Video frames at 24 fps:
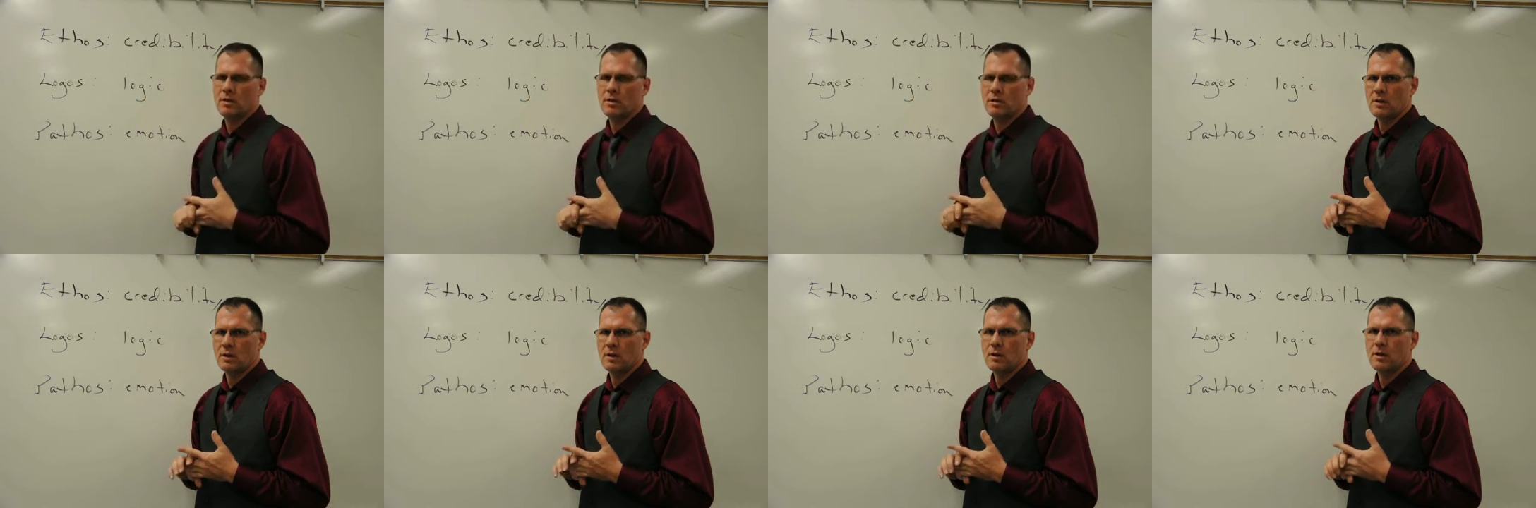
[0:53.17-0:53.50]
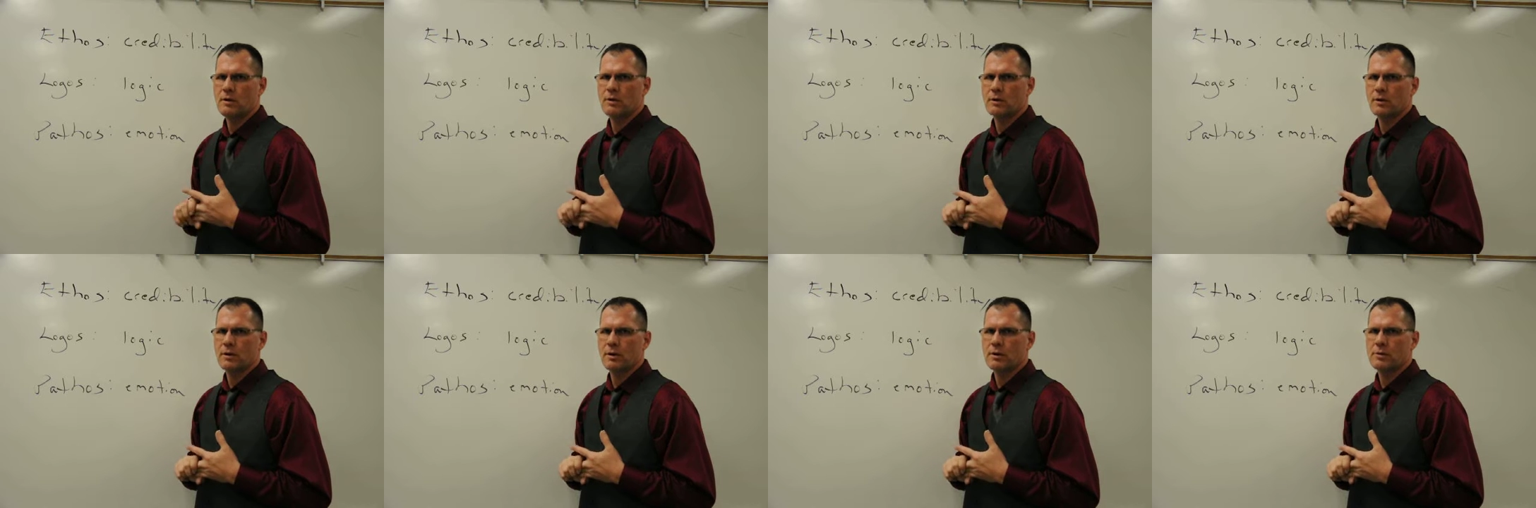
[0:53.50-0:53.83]
and the
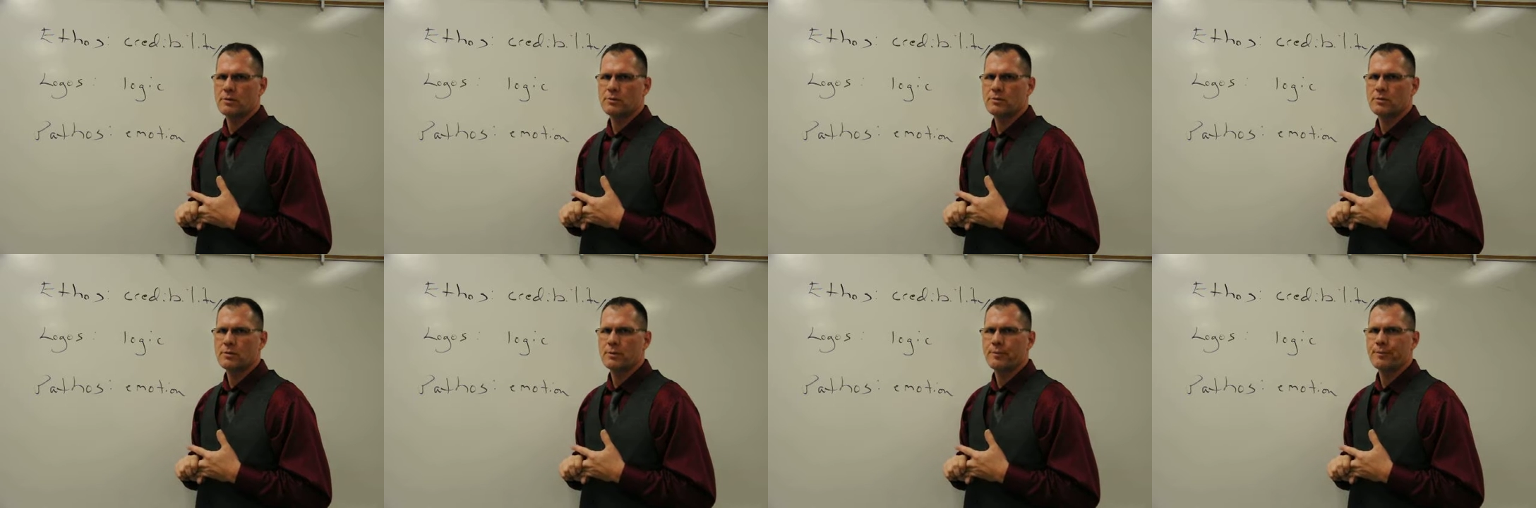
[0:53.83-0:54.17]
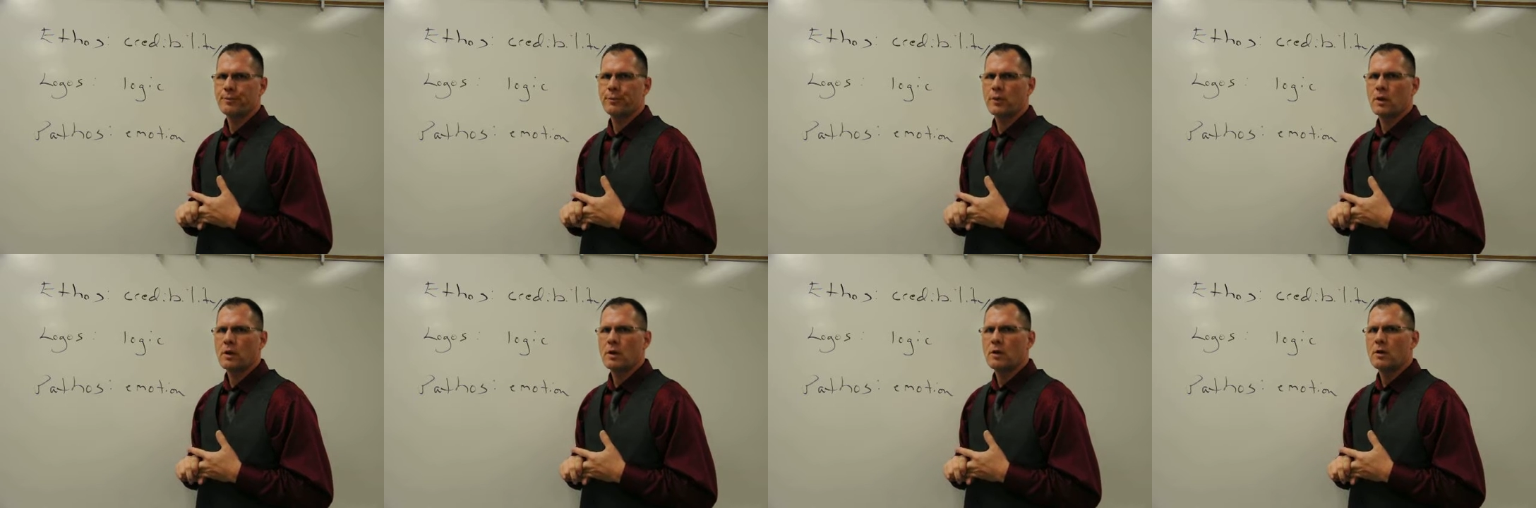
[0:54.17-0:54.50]
logos.
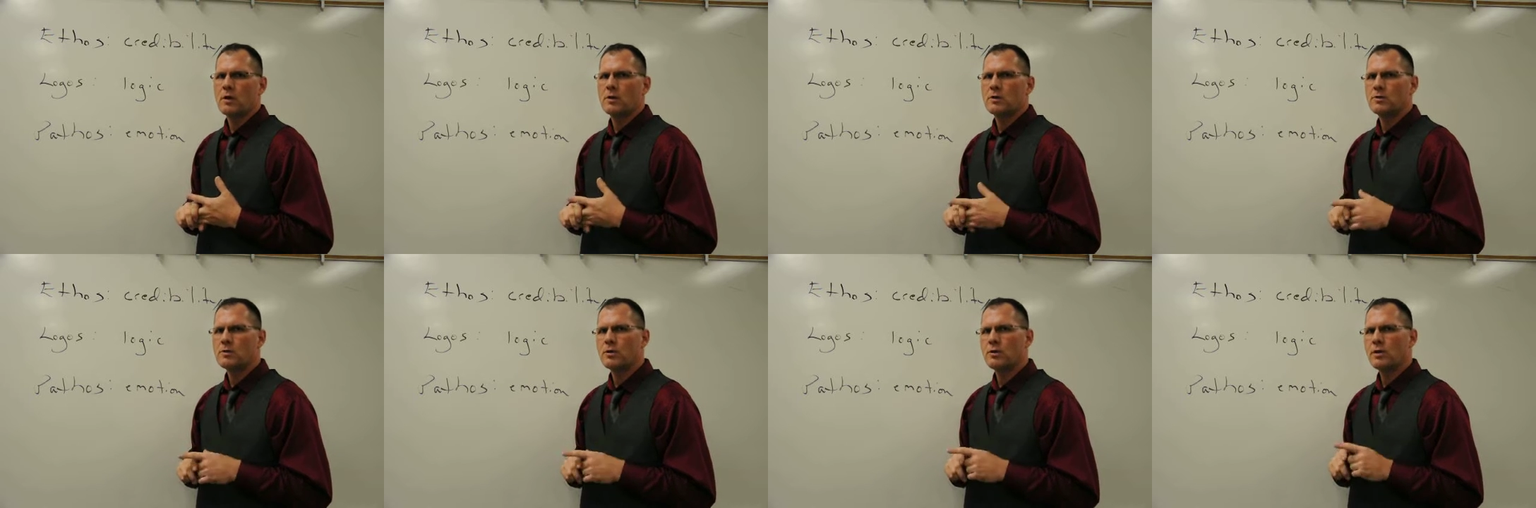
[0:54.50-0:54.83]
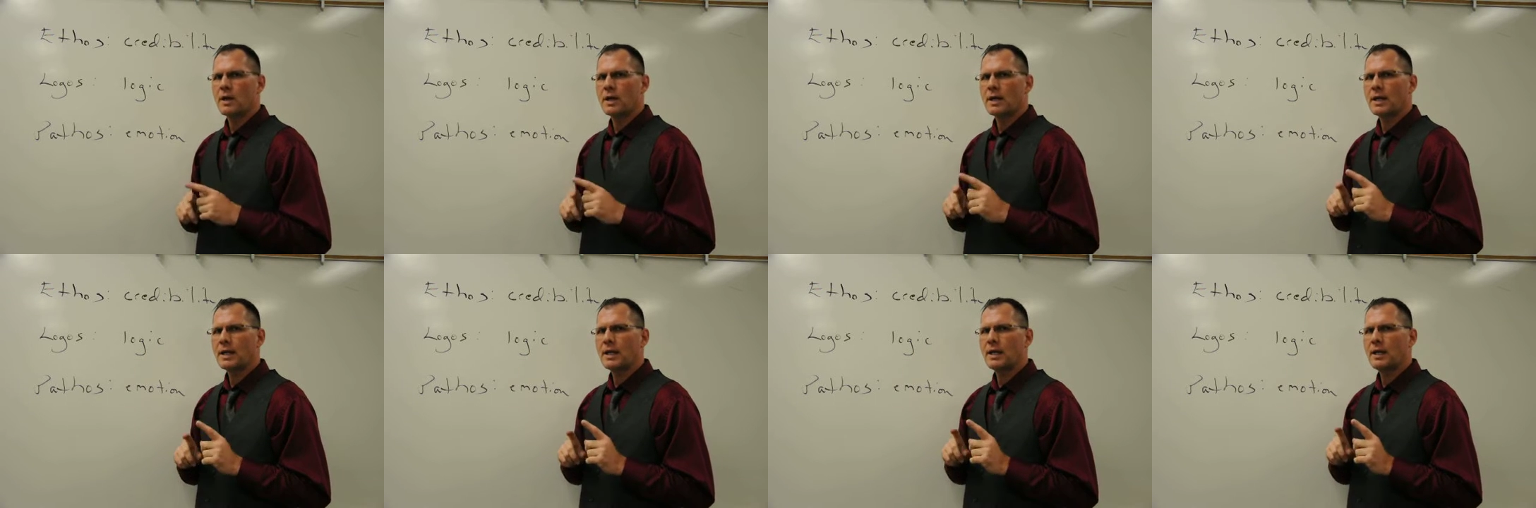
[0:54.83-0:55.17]
So
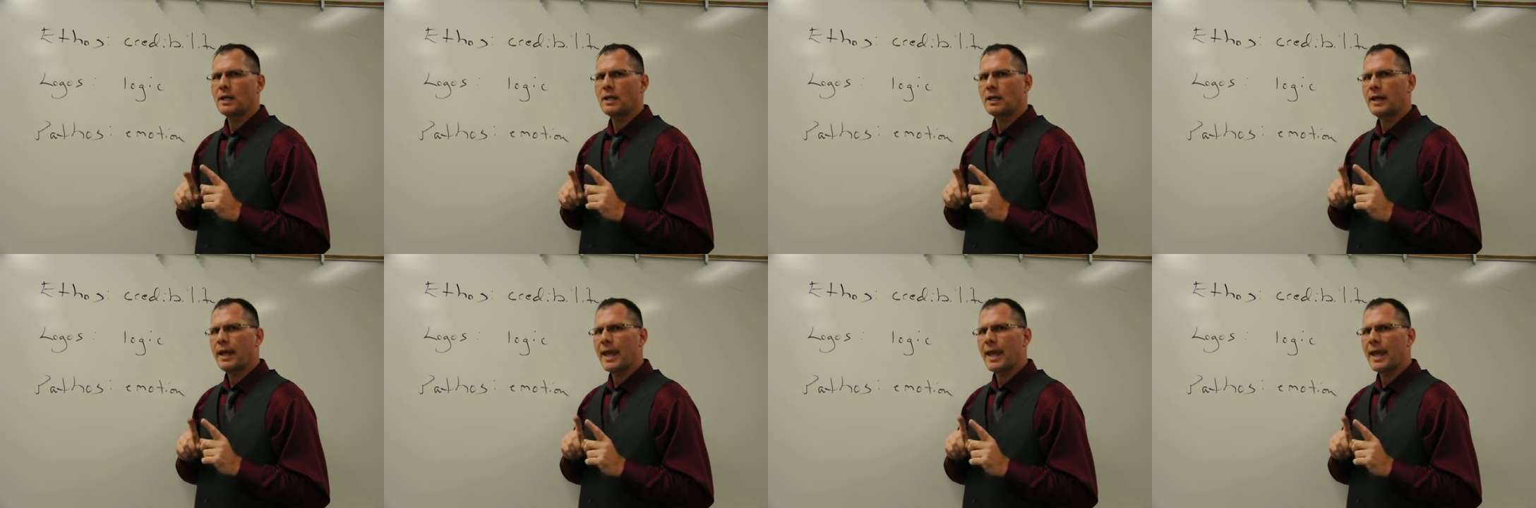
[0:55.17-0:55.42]
you